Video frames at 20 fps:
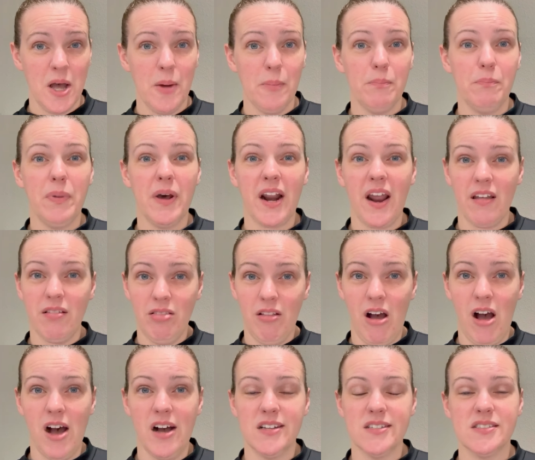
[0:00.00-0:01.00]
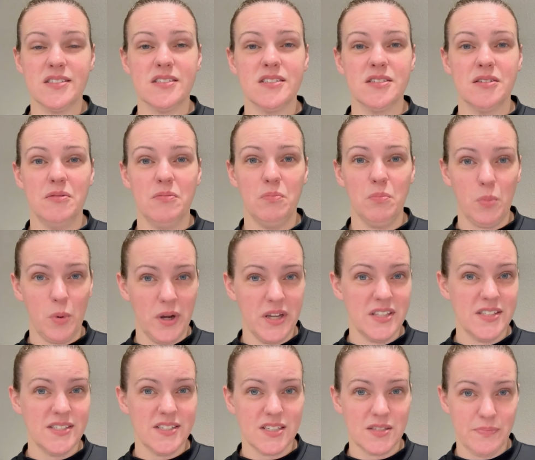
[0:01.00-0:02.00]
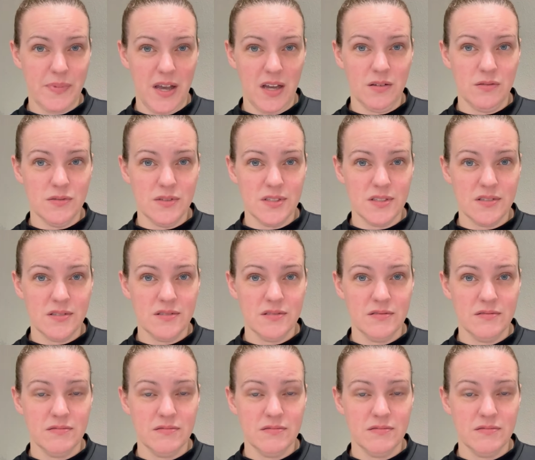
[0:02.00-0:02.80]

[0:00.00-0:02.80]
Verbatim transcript: but I lost 0.6 pounds.